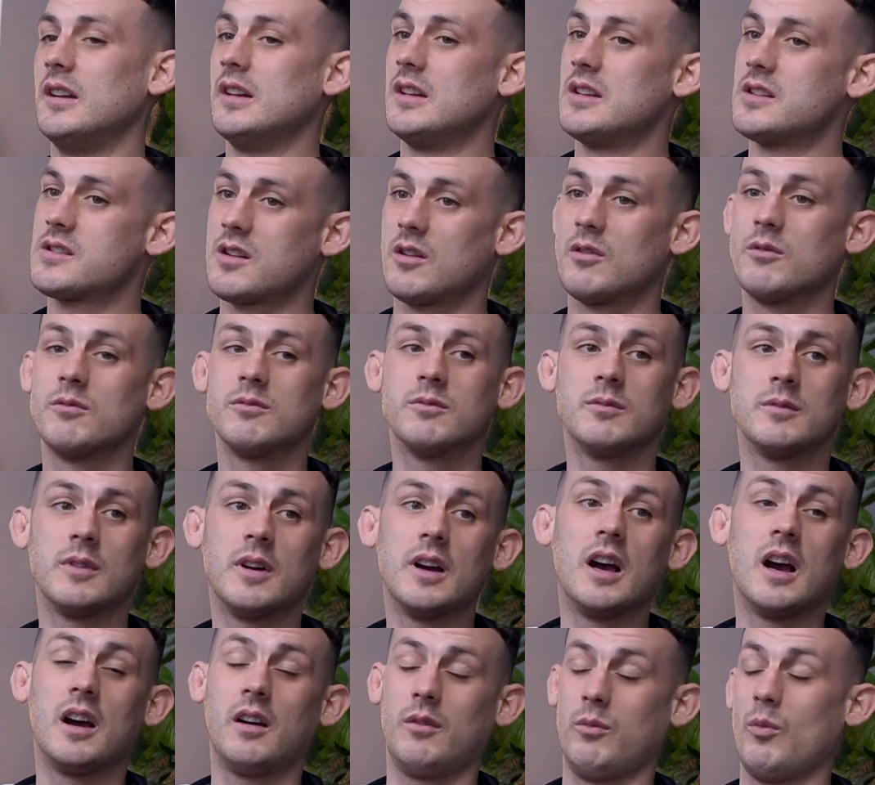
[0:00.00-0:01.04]
So,
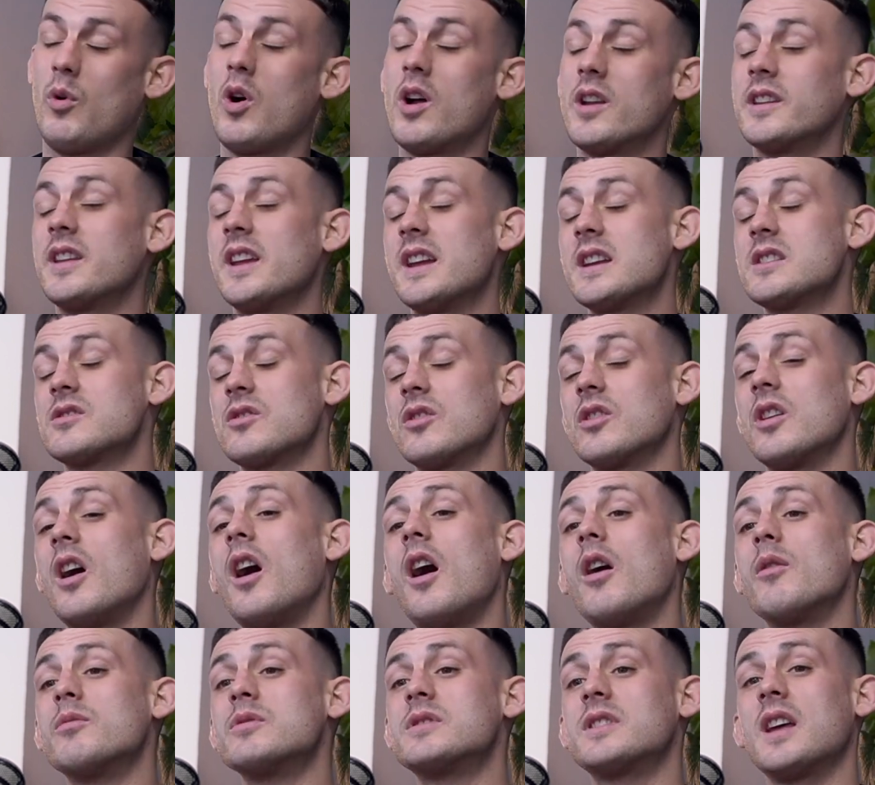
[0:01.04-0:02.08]
one thing I
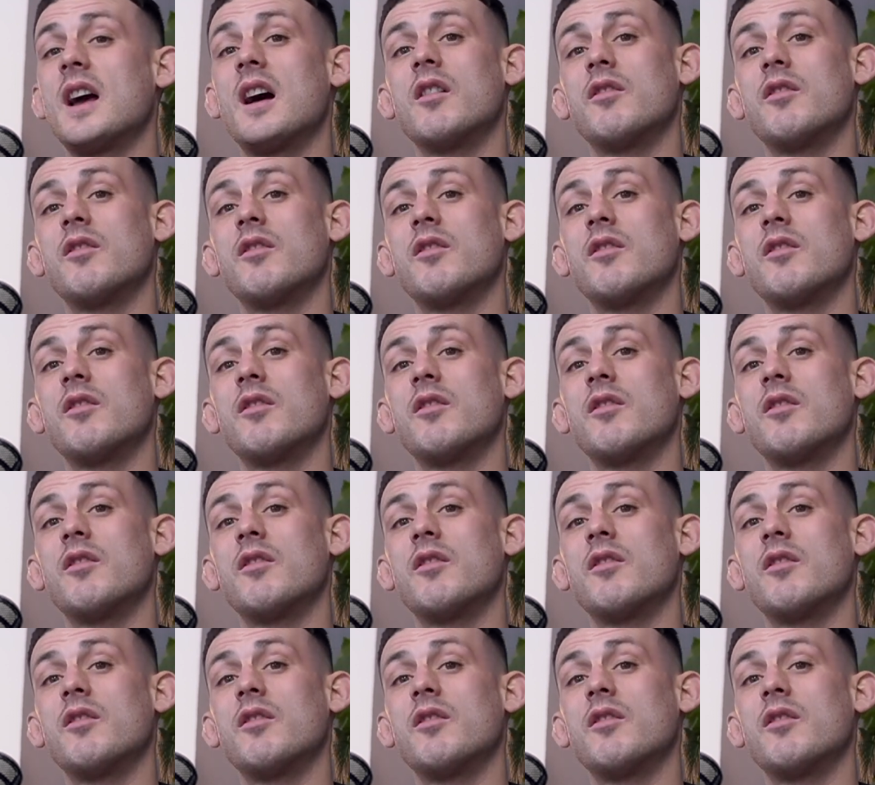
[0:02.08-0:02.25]
always tell